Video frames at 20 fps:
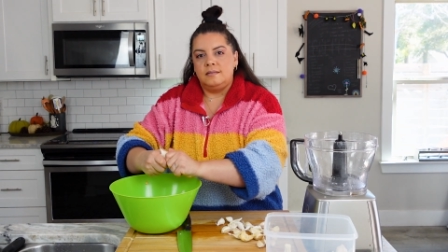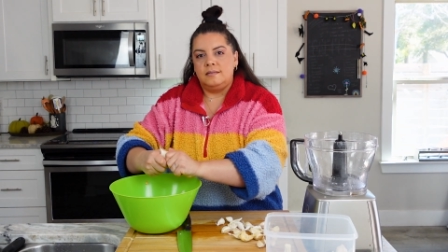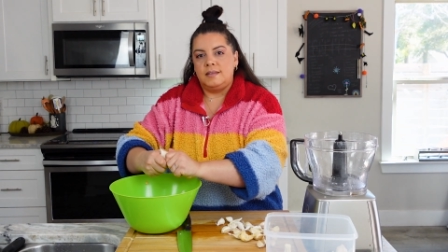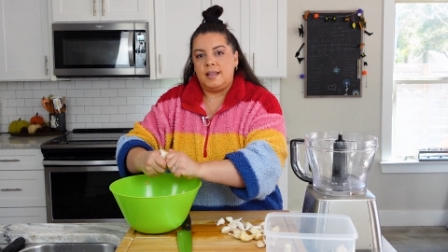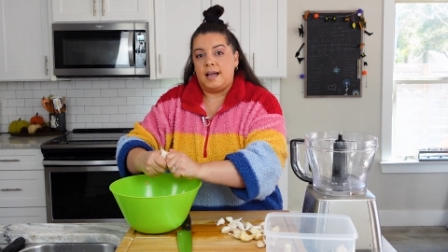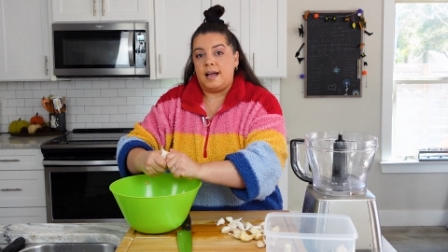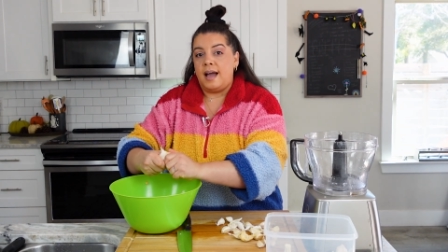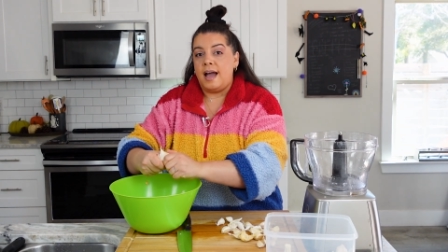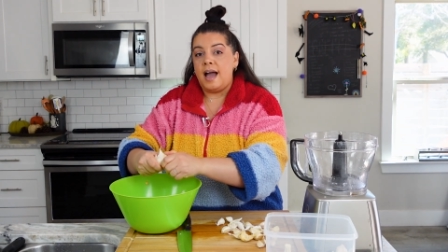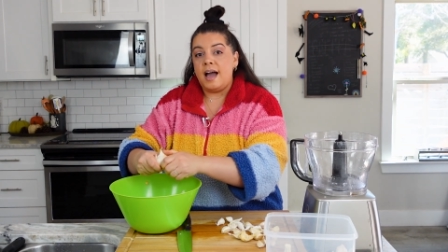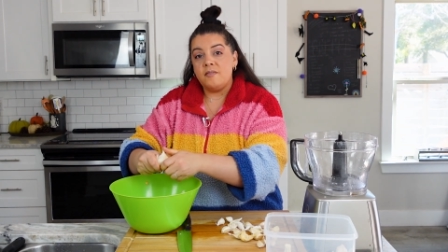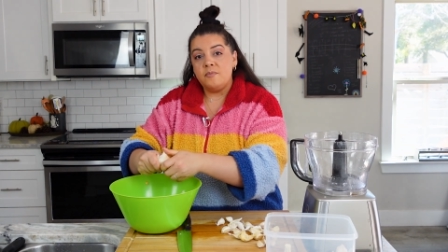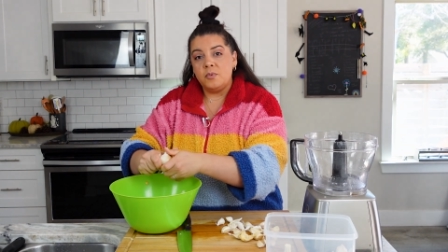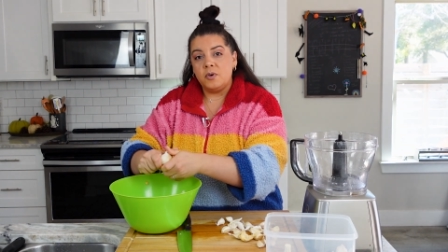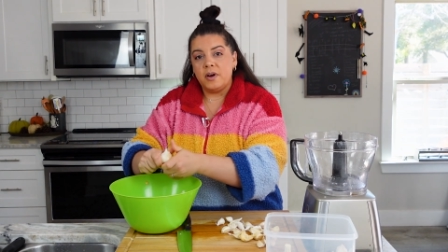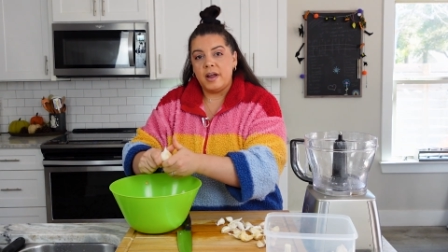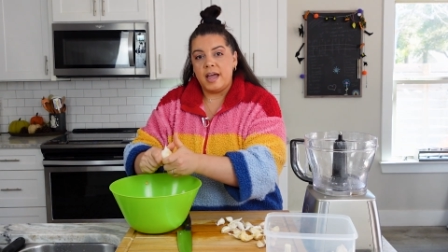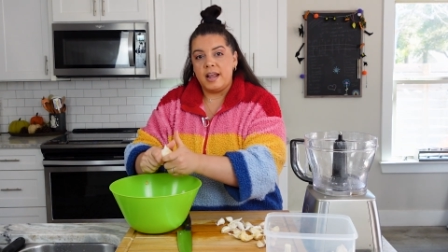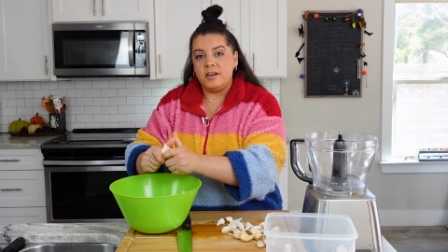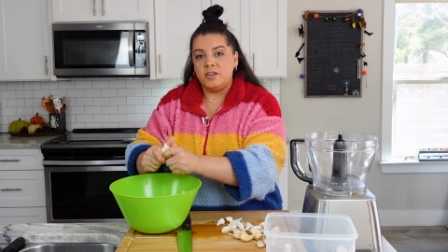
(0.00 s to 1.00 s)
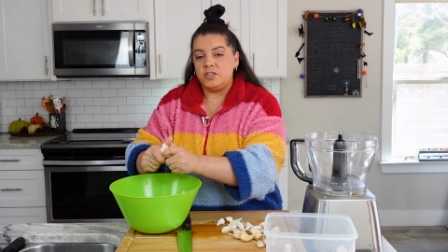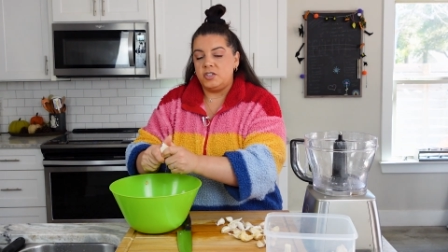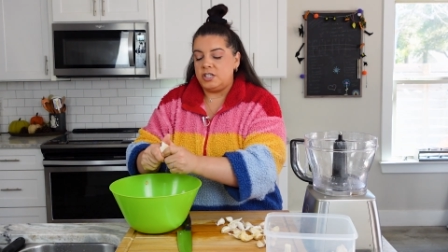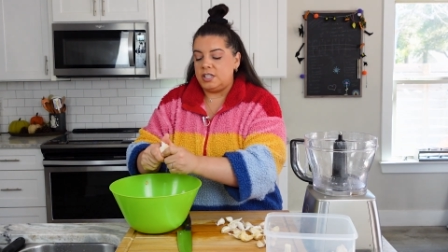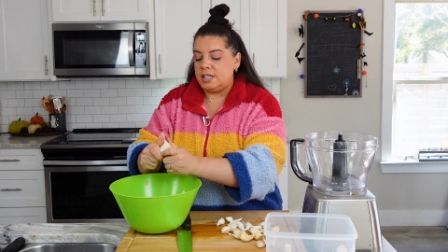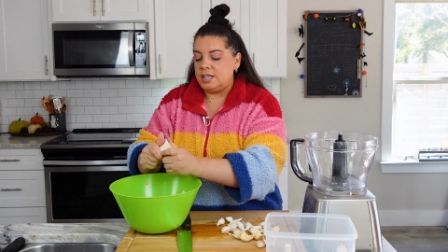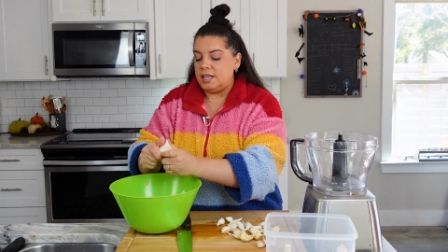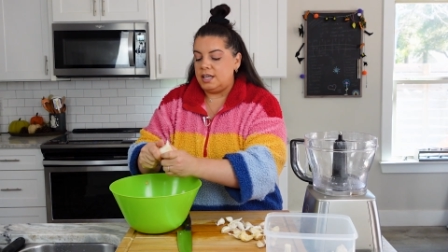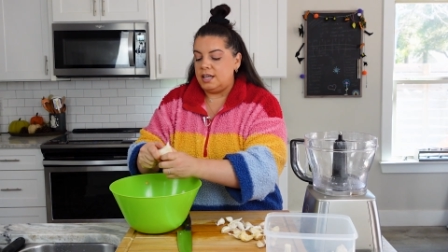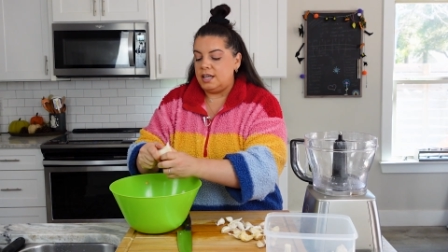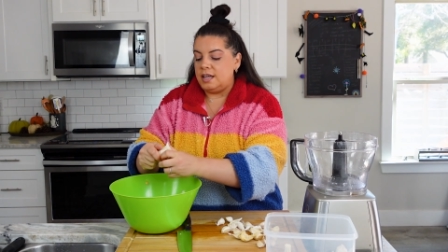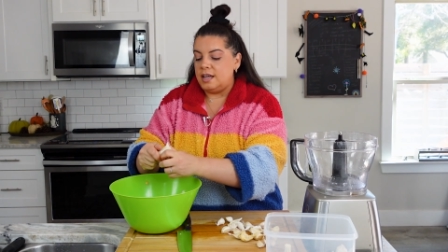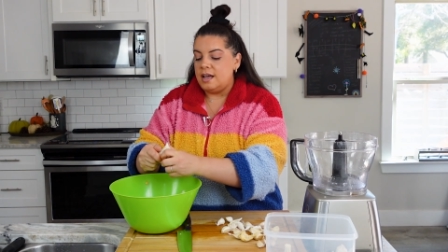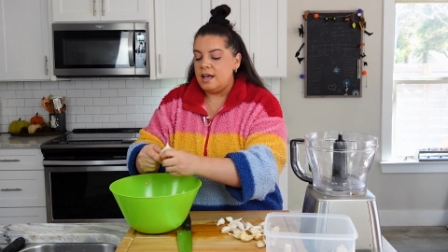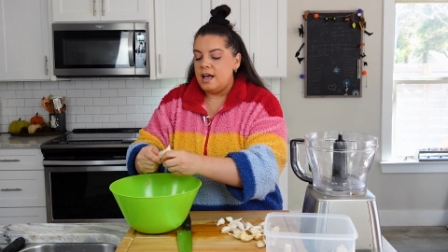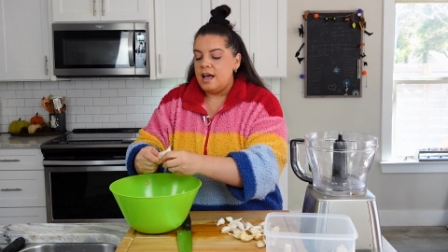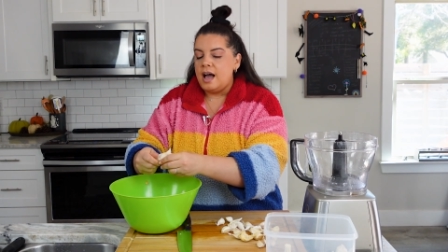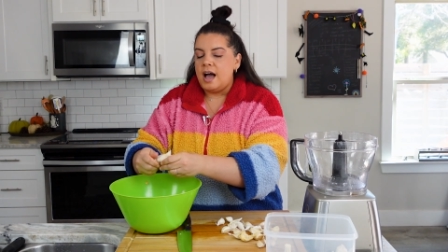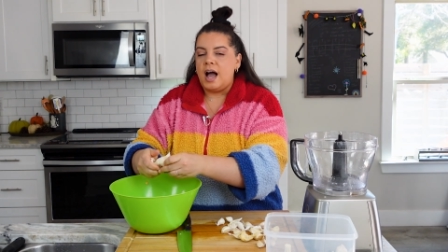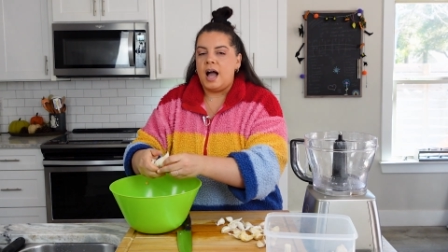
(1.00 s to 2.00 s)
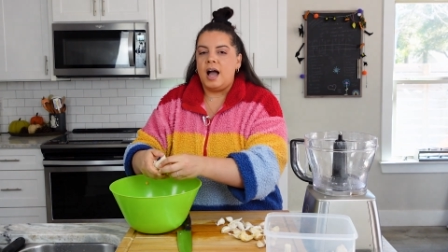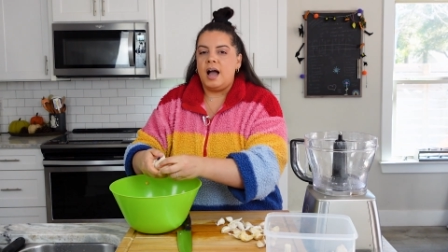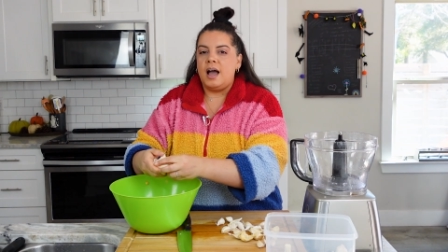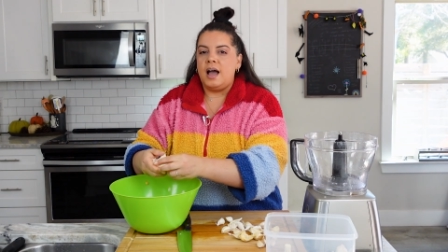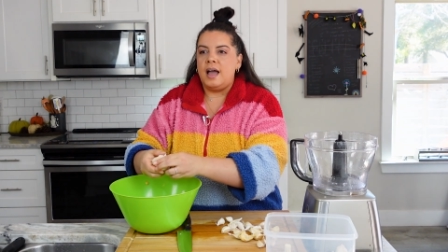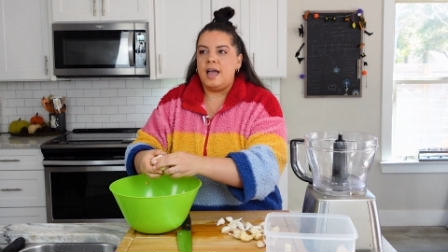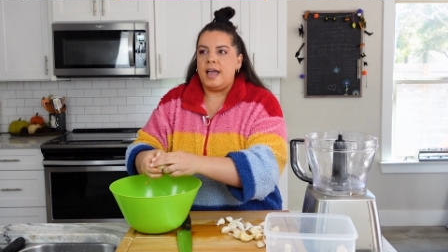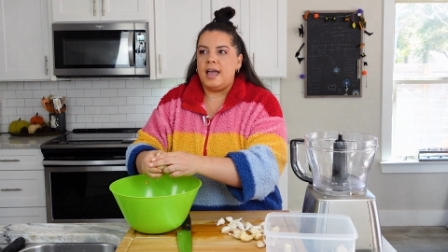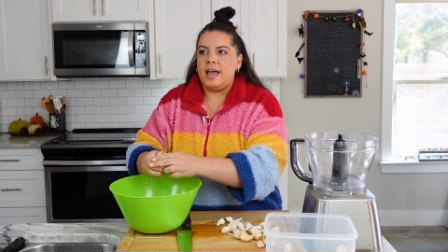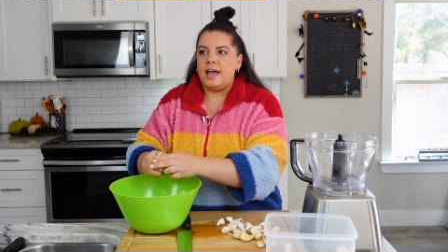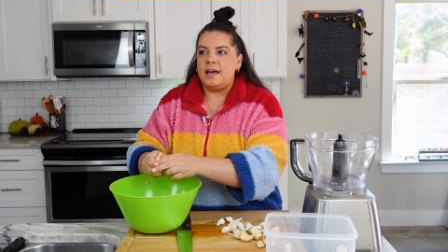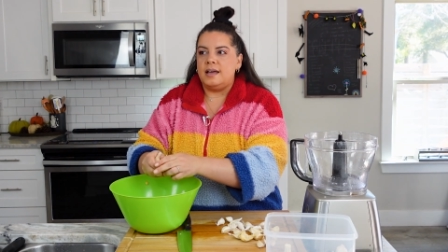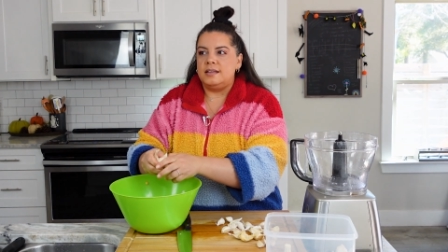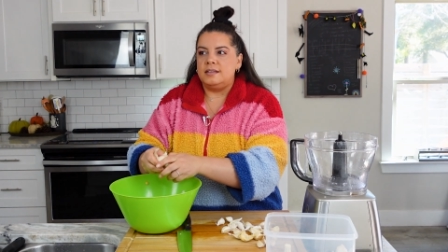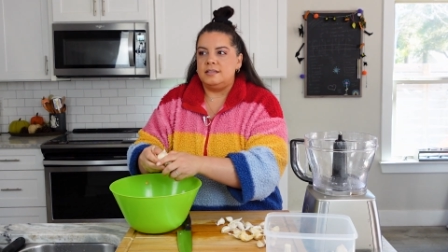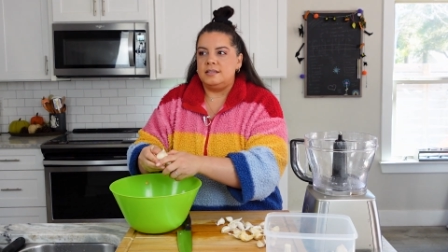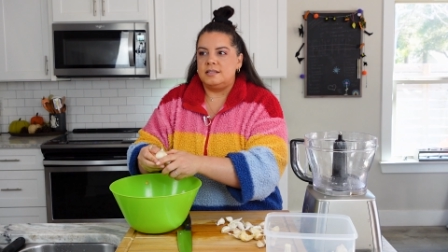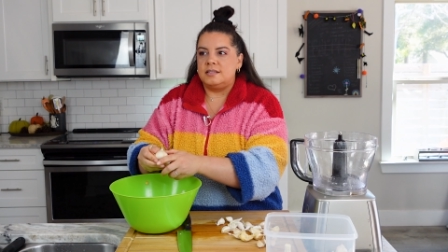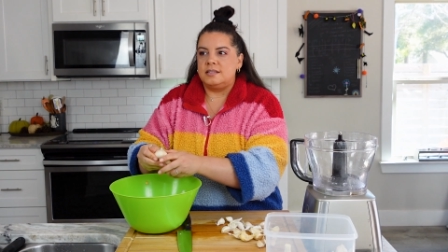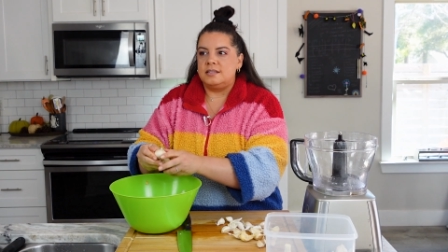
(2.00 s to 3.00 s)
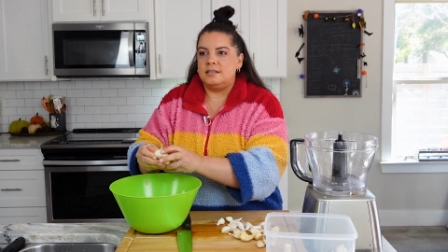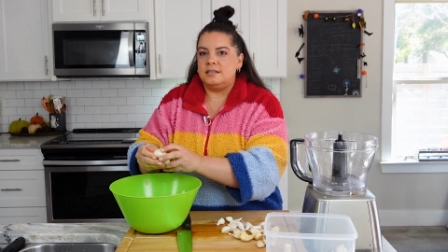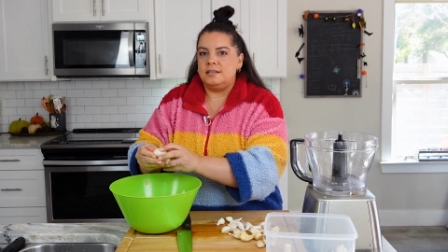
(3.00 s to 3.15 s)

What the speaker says: like I have more energy and,